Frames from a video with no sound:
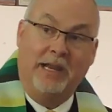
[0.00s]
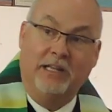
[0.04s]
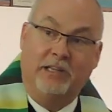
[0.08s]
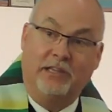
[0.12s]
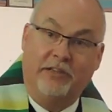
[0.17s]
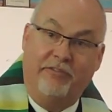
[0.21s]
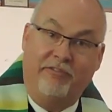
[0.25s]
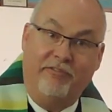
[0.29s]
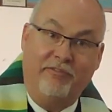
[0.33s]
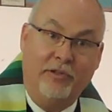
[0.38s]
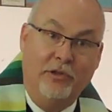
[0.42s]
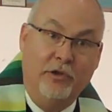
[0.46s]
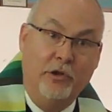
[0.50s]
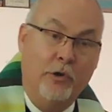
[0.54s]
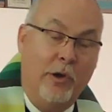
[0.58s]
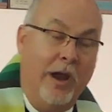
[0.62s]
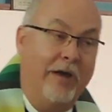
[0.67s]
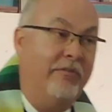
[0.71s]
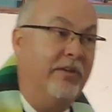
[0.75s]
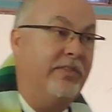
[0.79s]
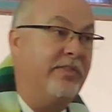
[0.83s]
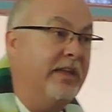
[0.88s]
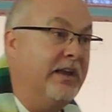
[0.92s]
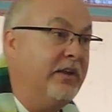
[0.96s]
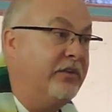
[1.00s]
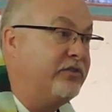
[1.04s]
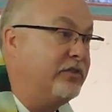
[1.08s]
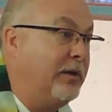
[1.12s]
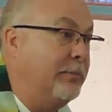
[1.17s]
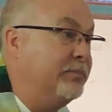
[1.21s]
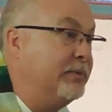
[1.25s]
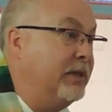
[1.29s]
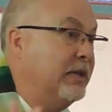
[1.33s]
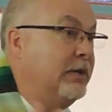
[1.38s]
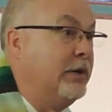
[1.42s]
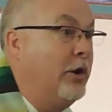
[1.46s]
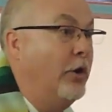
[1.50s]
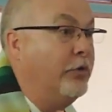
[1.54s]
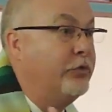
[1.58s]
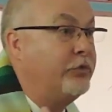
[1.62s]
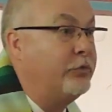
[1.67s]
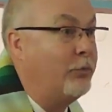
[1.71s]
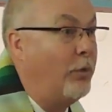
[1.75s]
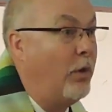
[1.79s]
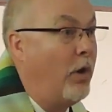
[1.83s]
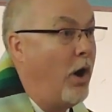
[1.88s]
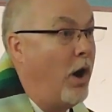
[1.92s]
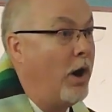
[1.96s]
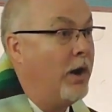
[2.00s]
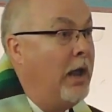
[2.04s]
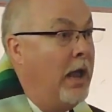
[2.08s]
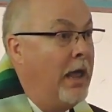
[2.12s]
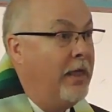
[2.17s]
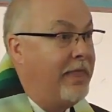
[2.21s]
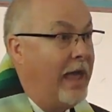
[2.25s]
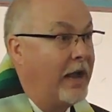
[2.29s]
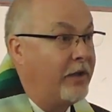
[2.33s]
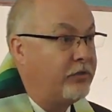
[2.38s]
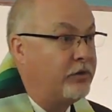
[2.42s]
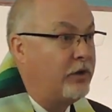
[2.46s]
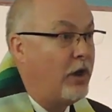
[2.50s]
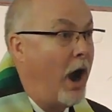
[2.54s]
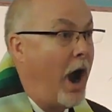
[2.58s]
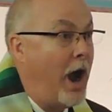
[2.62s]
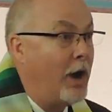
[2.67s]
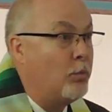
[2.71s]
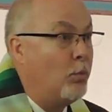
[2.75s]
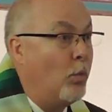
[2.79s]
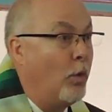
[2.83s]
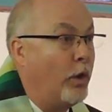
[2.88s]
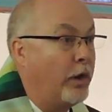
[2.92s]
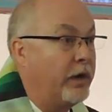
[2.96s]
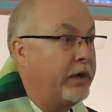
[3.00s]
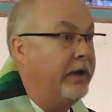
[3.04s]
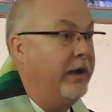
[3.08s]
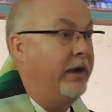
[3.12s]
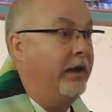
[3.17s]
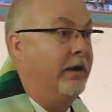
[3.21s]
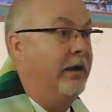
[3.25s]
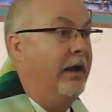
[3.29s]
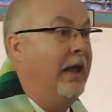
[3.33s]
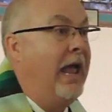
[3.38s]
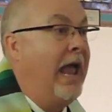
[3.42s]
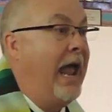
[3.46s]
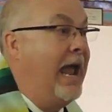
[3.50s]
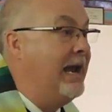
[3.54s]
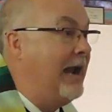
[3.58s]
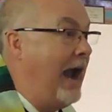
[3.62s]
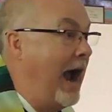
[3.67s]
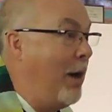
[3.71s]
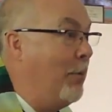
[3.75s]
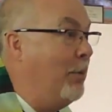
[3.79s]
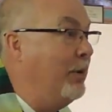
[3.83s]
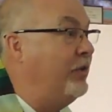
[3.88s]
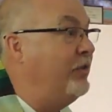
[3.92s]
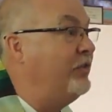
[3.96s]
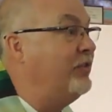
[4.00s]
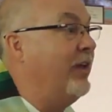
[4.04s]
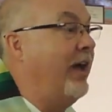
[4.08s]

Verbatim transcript: I get the flu, everything, something goes wrong, that's God working? And I would